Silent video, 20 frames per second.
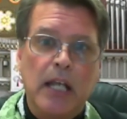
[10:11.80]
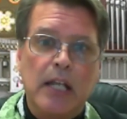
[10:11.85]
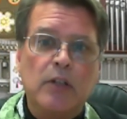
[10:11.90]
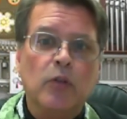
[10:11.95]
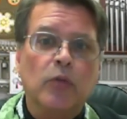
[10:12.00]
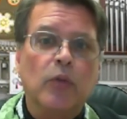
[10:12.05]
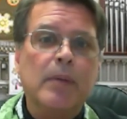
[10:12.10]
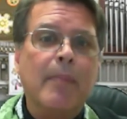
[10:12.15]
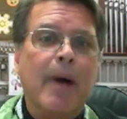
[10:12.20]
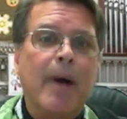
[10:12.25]

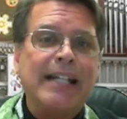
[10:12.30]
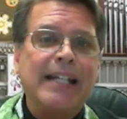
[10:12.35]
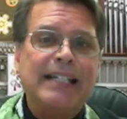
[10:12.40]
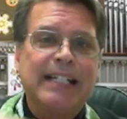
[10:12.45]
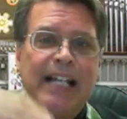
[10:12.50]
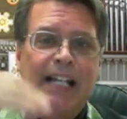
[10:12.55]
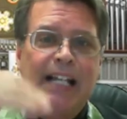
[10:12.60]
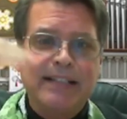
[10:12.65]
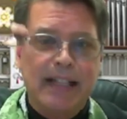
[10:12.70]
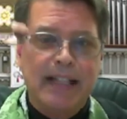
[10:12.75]
Reminded
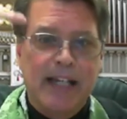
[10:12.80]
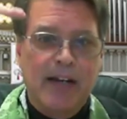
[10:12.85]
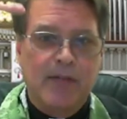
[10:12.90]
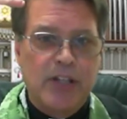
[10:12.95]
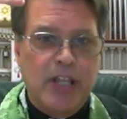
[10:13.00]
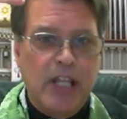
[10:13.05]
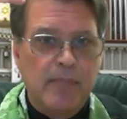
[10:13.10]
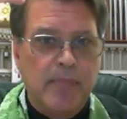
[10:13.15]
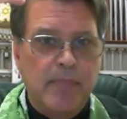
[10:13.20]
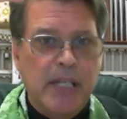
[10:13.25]
us that
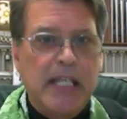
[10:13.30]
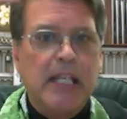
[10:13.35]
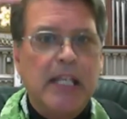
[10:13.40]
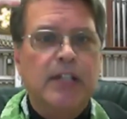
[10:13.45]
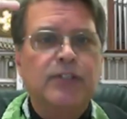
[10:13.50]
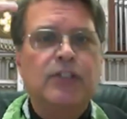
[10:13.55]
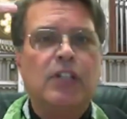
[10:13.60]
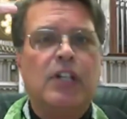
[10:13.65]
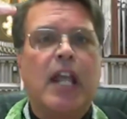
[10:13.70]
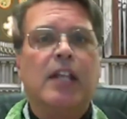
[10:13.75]
everything
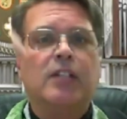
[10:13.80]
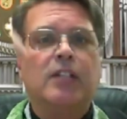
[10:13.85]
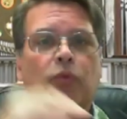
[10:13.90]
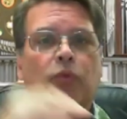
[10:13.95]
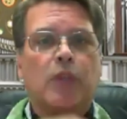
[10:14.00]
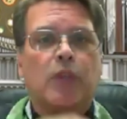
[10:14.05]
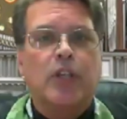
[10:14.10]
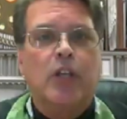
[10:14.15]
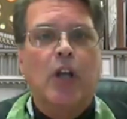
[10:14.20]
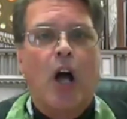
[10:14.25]
begins and ends
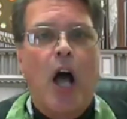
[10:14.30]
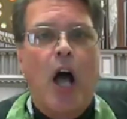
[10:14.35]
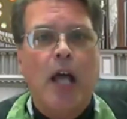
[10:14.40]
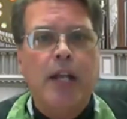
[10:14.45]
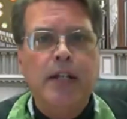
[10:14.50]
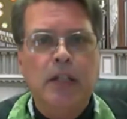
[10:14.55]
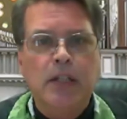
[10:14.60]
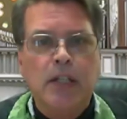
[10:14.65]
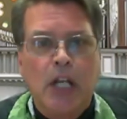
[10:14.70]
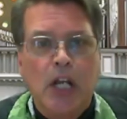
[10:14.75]
with God,
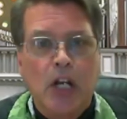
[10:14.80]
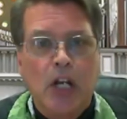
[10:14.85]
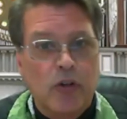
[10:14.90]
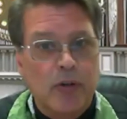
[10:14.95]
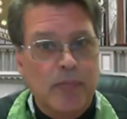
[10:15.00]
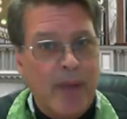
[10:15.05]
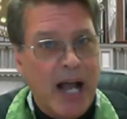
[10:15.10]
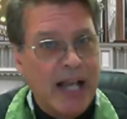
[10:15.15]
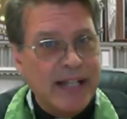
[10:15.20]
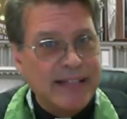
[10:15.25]

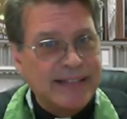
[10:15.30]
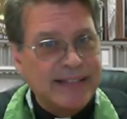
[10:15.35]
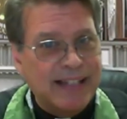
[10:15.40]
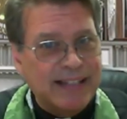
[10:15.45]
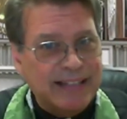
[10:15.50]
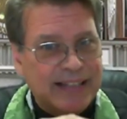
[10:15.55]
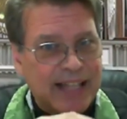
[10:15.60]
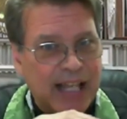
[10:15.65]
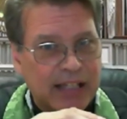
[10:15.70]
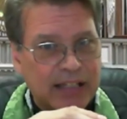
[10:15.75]
reminds
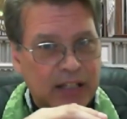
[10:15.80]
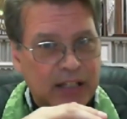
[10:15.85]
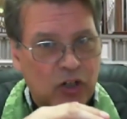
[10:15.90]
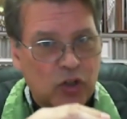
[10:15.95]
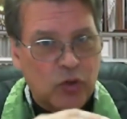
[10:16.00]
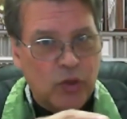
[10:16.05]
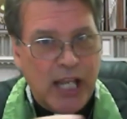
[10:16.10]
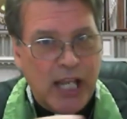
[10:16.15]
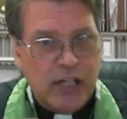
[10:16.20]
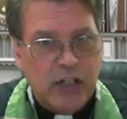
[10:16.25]
us that the
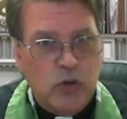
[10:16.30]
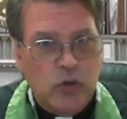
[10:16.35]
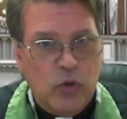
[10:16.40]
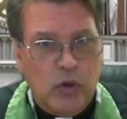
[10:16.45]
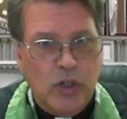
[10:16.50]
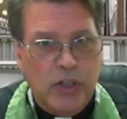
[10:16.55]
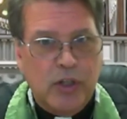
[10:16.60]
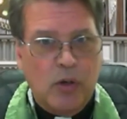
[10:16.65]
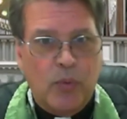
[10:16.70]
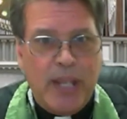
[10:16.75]
created
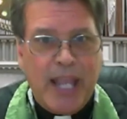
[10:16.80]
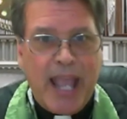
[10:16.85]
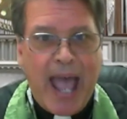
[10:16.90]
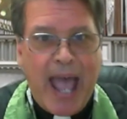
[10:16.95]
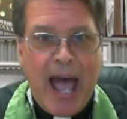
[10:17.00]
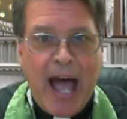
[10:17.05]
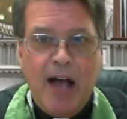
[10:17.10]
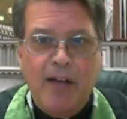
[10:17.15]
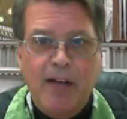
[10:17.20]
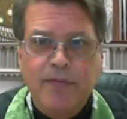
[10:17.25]
order that we
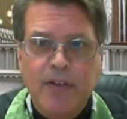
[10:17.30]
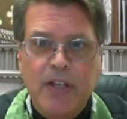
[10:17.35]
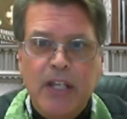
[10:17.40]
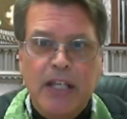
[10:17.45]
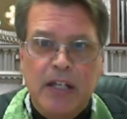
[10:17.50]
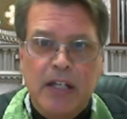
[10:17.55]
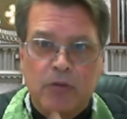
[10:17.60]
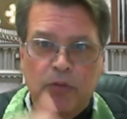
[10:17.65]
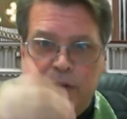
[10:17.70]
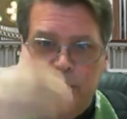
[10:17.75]
have
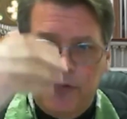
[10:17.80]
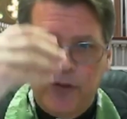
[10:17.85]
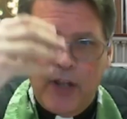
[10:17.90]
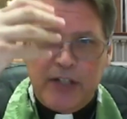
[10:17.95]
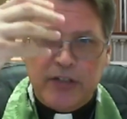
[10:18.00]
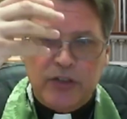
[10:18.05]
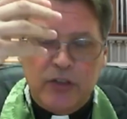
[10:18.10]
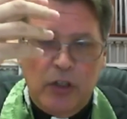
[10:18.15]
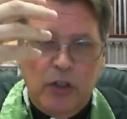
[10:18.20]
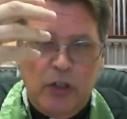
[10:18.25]

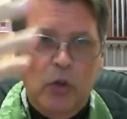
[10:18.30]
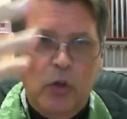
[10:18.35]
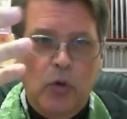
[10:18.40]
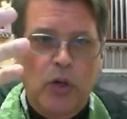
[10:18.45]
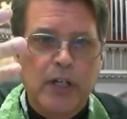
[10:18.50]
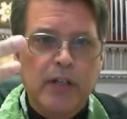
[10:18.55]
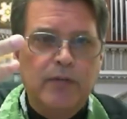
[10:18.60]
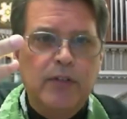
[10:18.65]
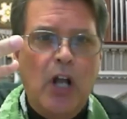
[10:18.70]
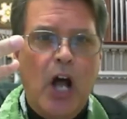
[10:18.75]
reflects the
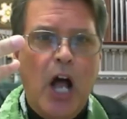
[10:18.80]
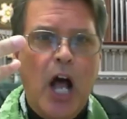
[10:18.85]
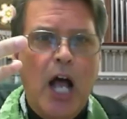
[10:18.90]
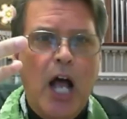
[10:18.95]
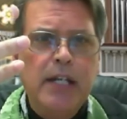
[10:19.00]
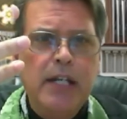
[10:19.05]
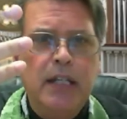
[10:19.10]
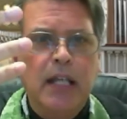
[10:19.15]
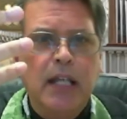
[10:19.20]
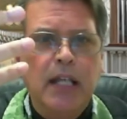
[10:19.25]
glory of
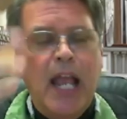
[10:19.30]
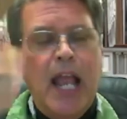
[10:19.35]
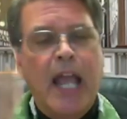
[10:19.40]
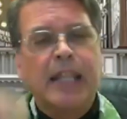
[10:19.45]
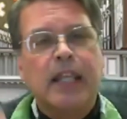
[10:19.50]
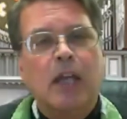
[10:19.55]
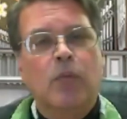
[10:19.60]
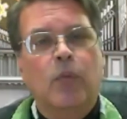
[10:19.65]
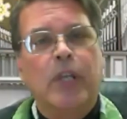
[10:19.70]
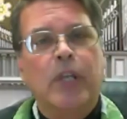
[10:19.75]
God, and
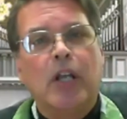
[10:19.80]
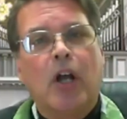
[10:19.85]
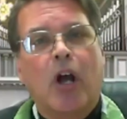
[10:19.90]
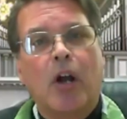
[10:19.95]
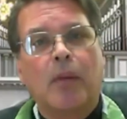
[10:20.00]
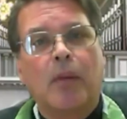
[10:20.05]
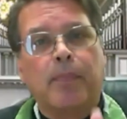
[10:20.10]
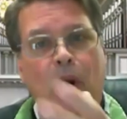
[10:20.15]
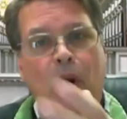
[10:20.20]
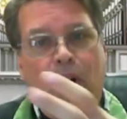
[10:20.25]
that we
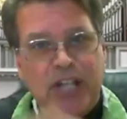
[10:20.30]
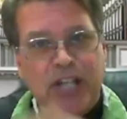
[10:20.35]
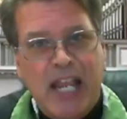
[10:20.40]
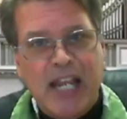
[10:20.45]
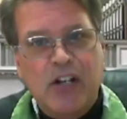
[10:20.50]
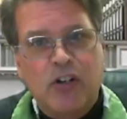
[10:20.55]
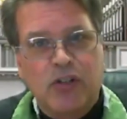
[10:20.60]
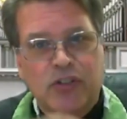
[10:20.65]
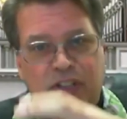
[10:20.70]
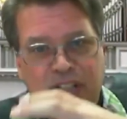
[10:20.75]
are
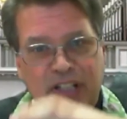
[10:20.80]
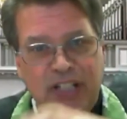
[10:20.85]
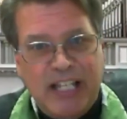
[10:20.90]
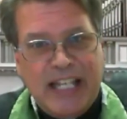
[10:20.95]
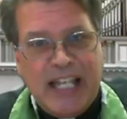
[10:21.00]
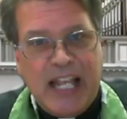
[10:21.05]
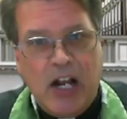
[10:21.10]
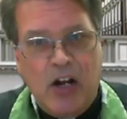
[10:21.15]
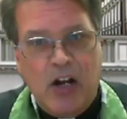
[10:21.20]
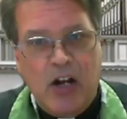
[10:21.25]
partakers in the
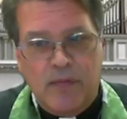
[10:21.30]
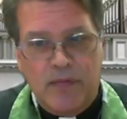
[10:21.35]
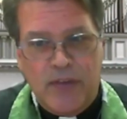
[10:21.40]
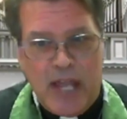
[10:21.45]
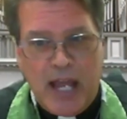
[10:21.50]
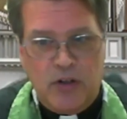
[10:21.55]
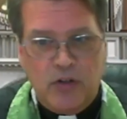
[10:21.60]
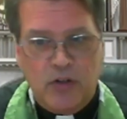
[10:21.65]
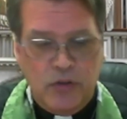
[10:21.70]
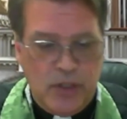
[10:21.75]
care of
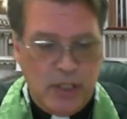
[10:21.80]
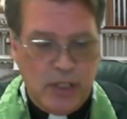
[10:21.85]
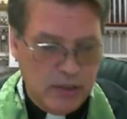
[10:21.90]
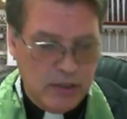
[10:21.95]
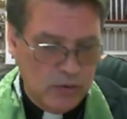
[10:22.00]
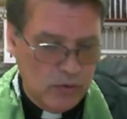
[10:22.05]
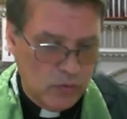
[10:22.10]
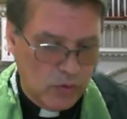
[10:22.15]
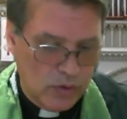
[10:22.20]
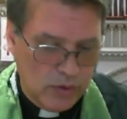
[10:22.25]
that
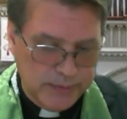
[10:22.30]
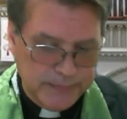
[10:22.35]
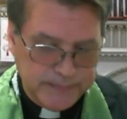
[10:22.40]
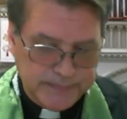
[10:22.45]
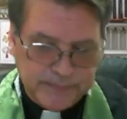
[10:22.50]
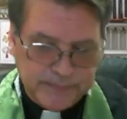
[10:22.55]
created order.